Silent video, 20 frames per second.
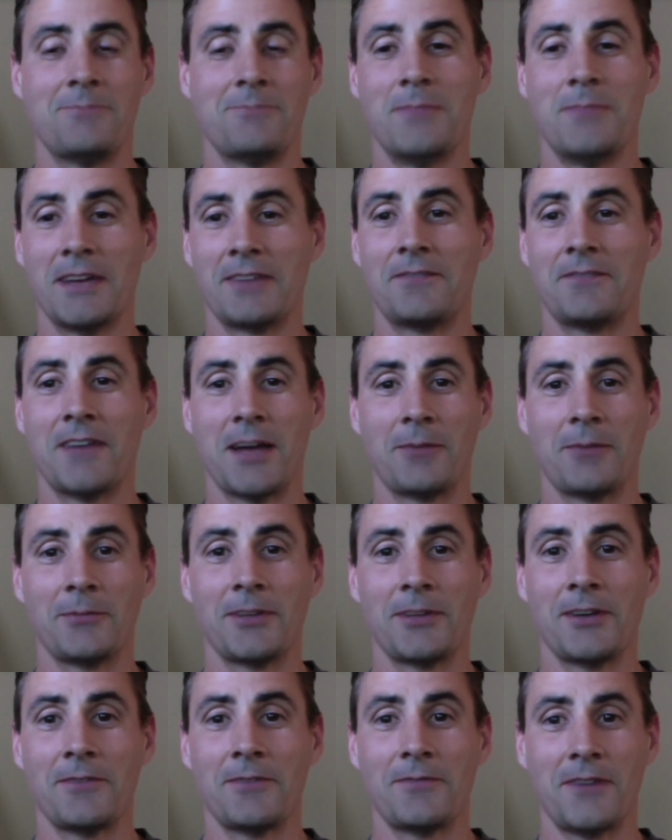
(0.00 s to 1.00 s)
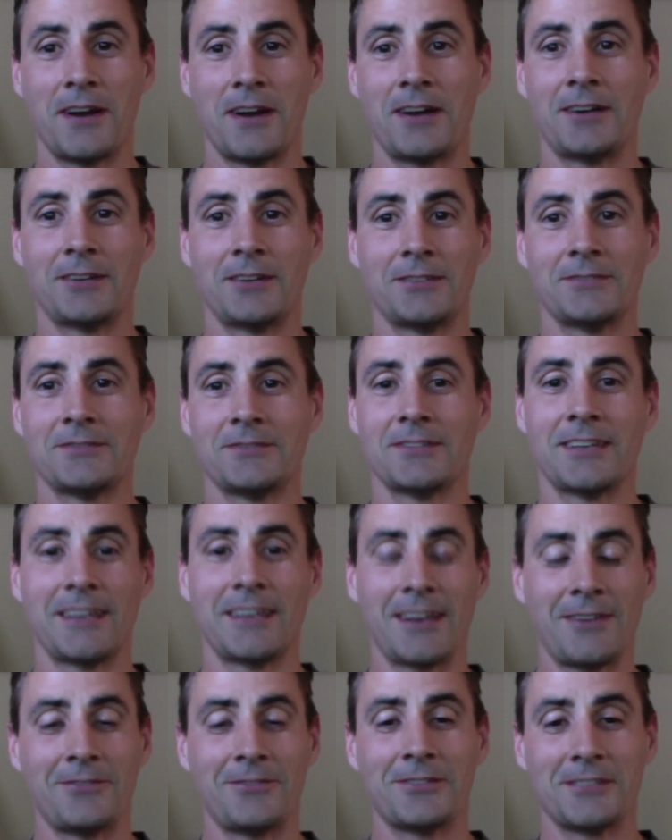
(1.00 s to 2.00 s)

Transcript: big family affair like ever